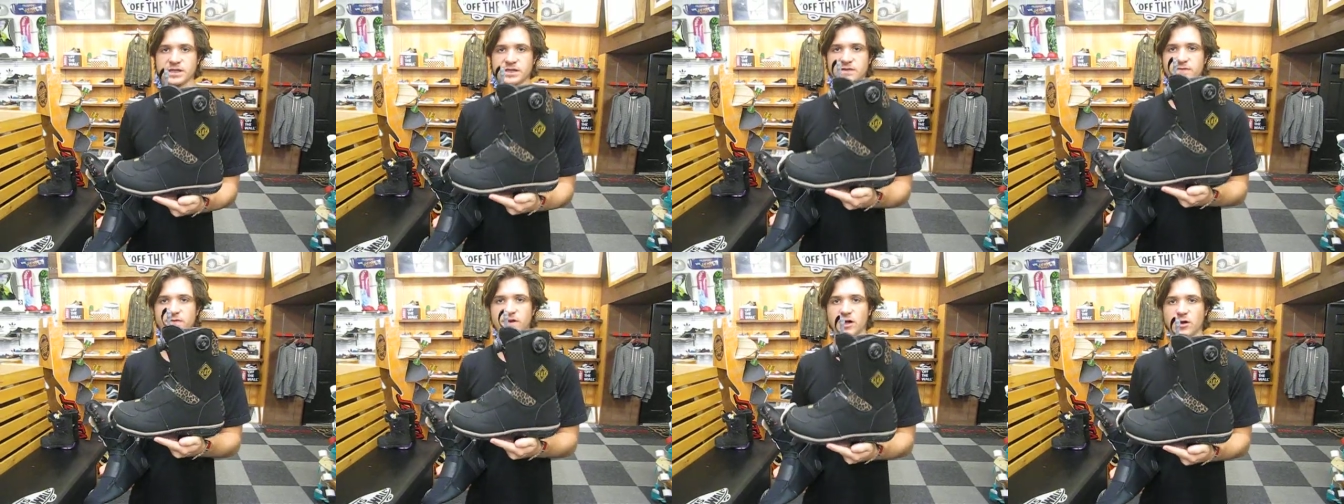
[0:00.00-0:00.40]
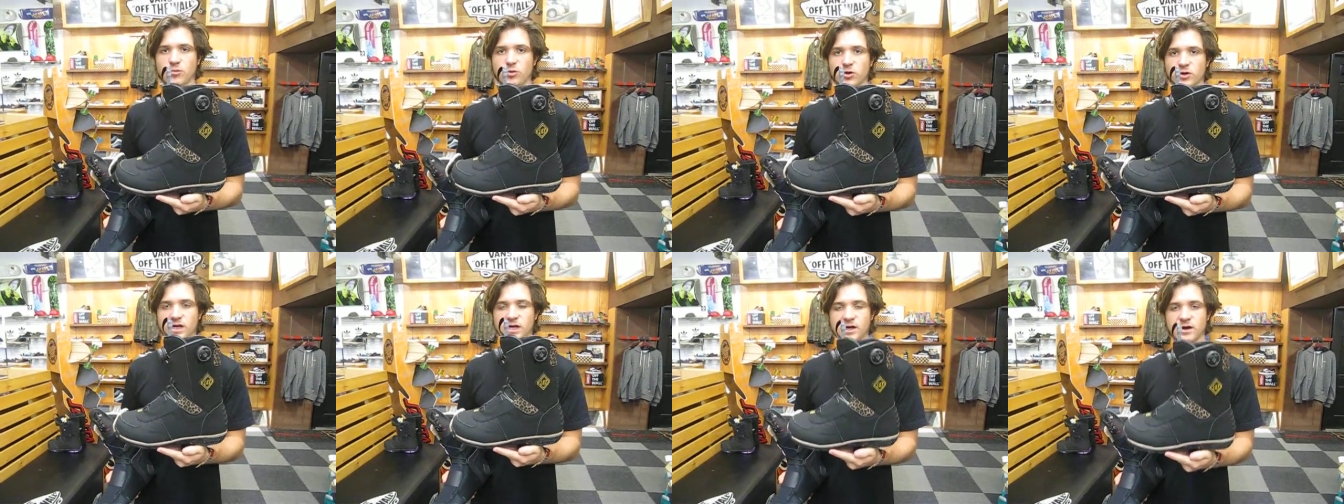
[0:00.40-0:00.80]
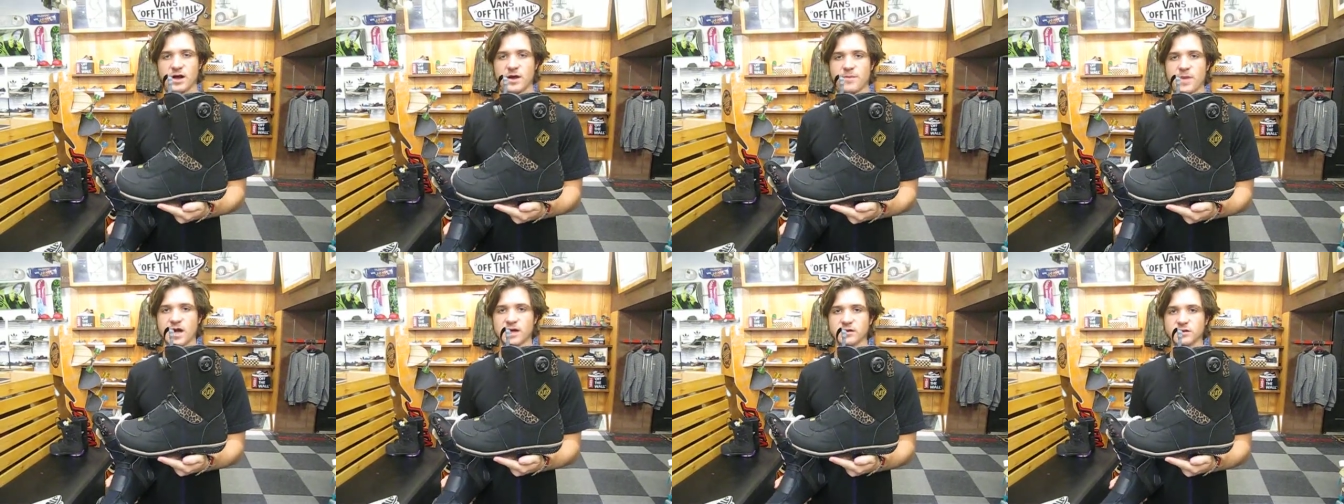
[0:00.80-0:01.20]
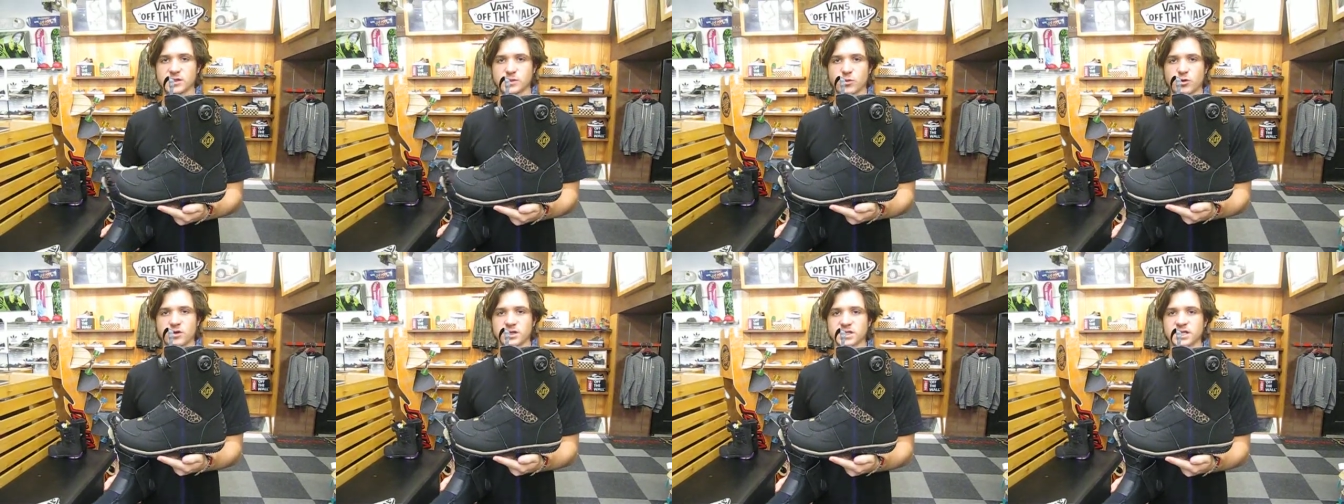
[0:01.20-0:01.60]
It's available here at
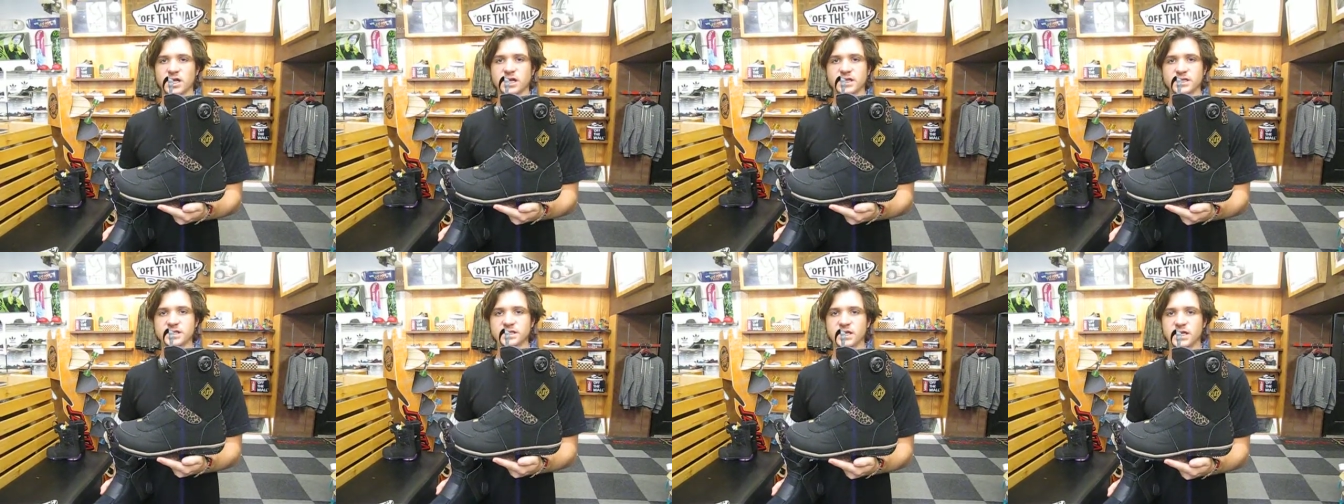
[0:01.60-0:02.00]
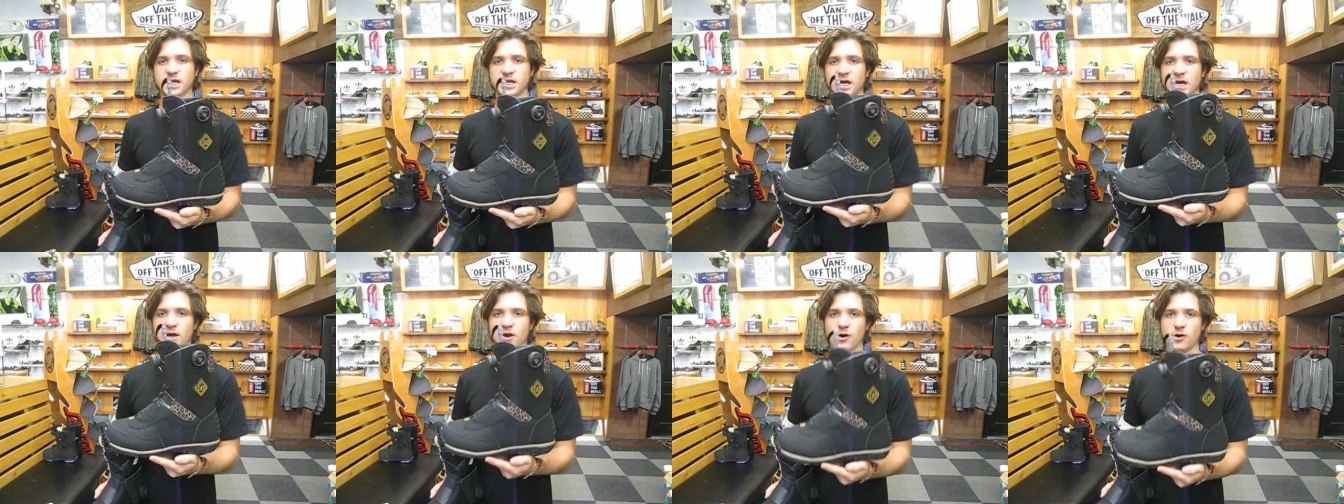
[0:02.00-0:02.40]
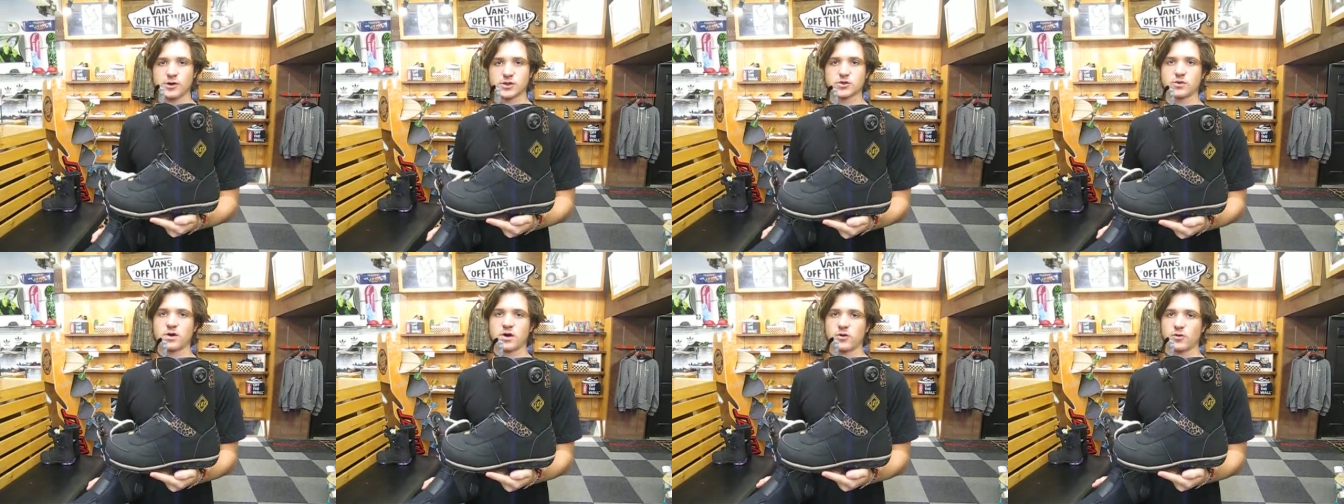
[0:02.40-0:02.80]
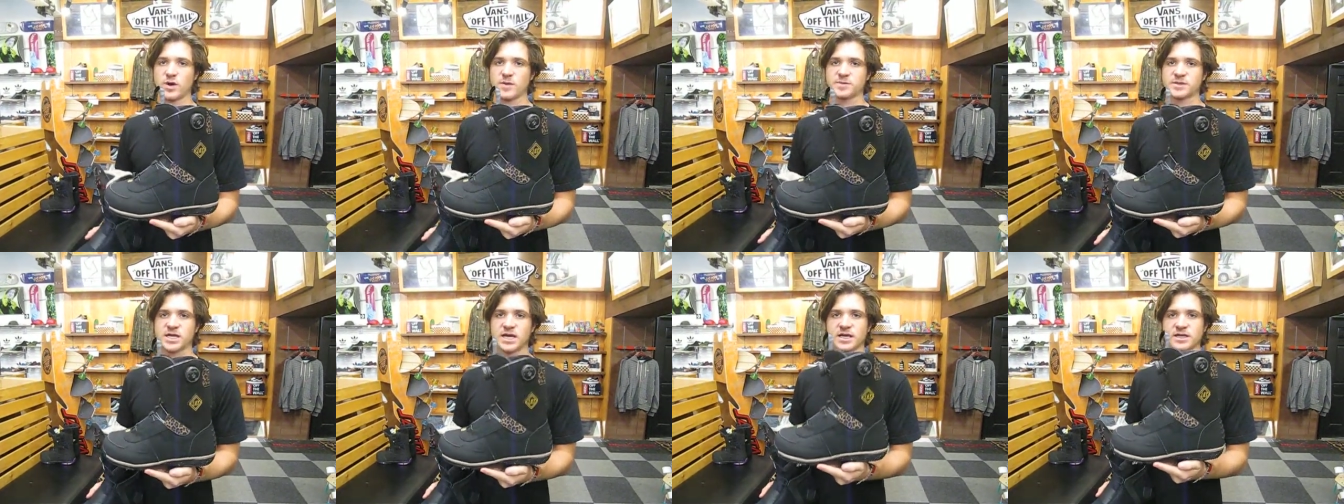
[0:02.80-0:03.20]
Milosport in Salt Lake City and also on our
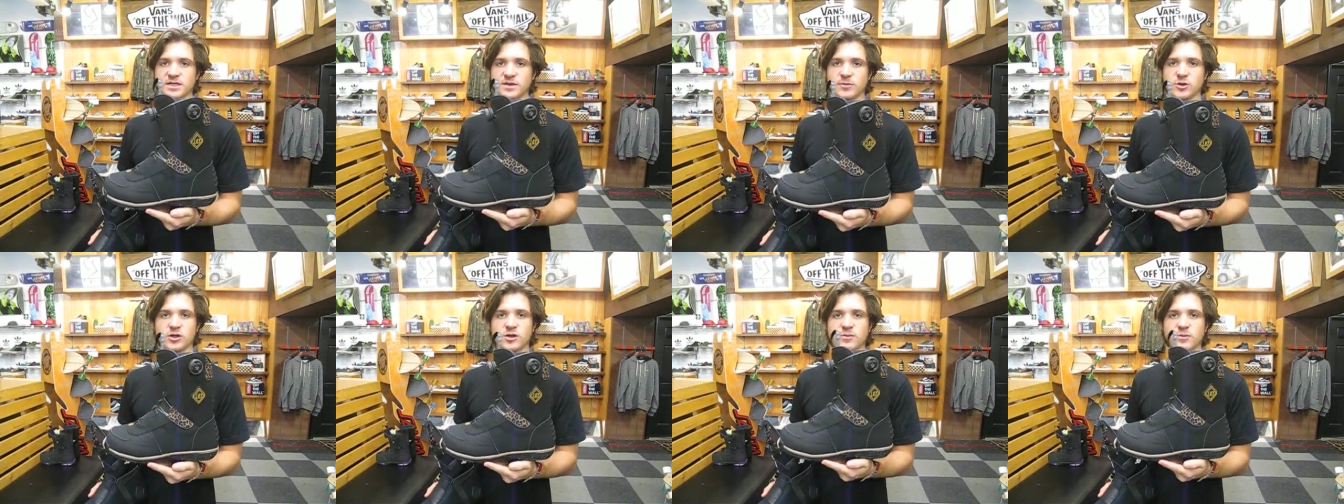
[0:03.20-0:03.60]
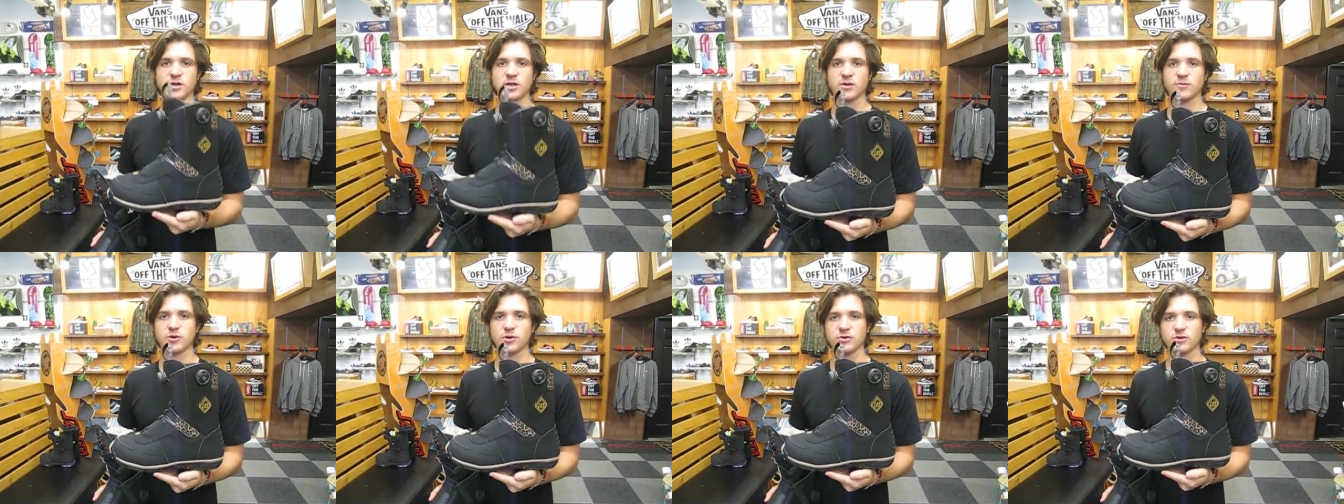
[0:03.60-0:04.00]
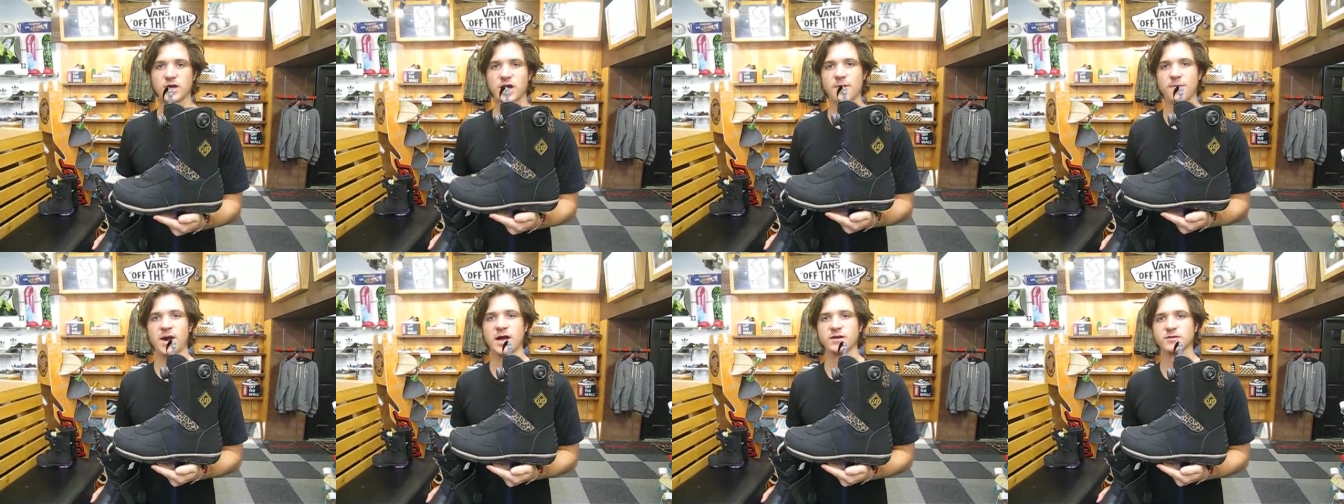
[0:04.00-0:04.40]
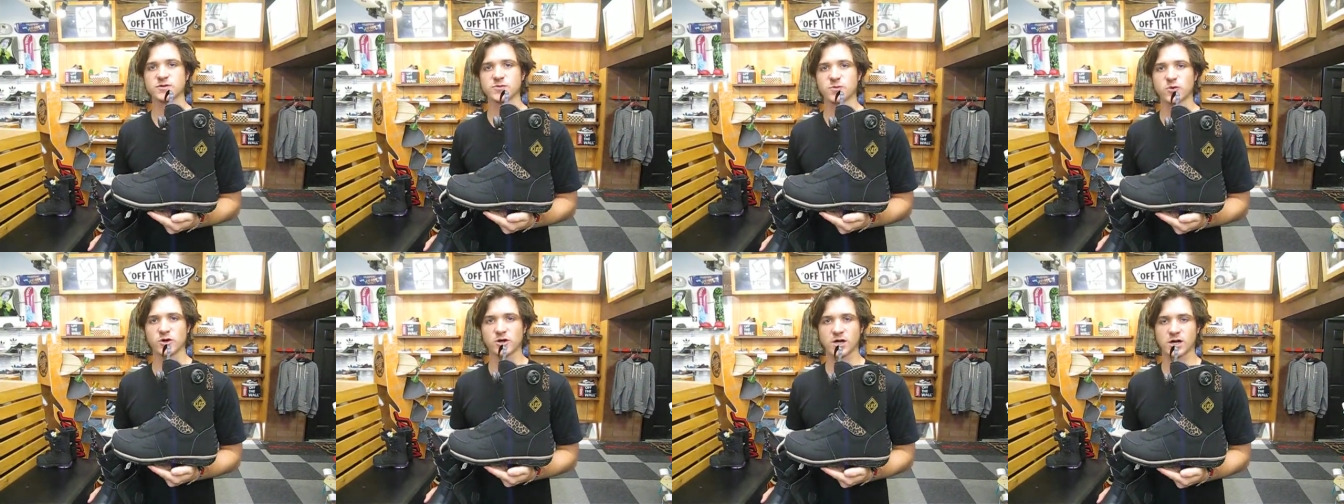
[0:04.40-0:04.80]
website at
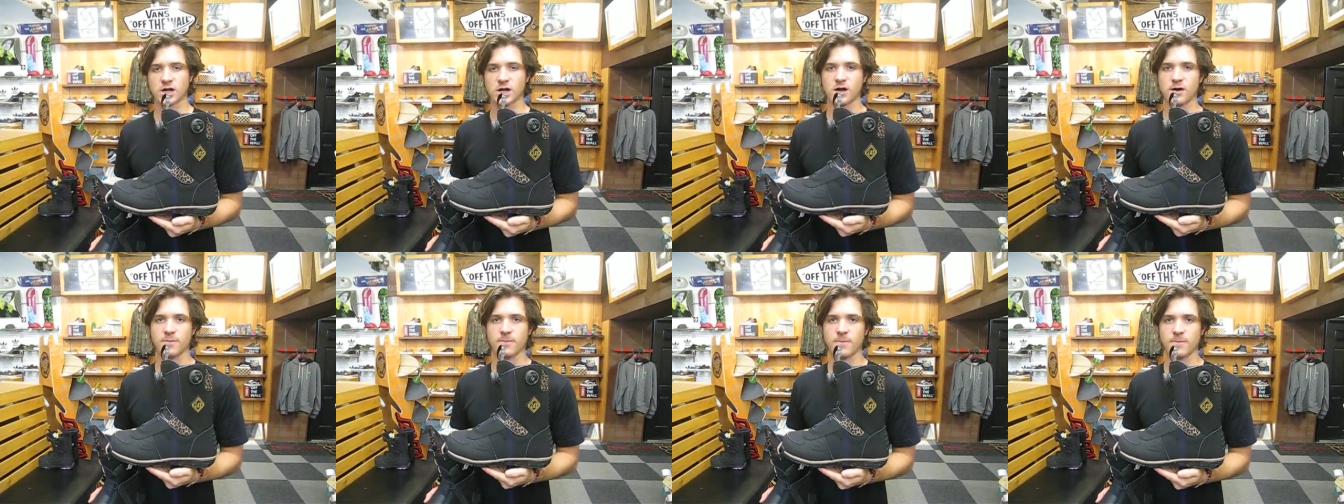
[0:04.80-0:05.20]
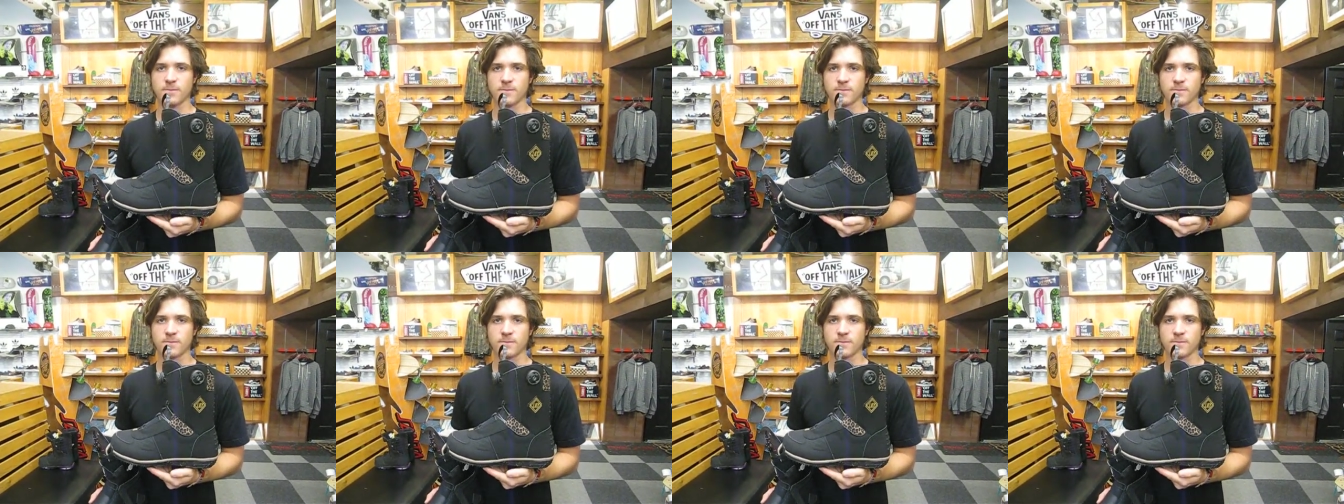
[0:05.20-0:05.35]
www.milosport.com.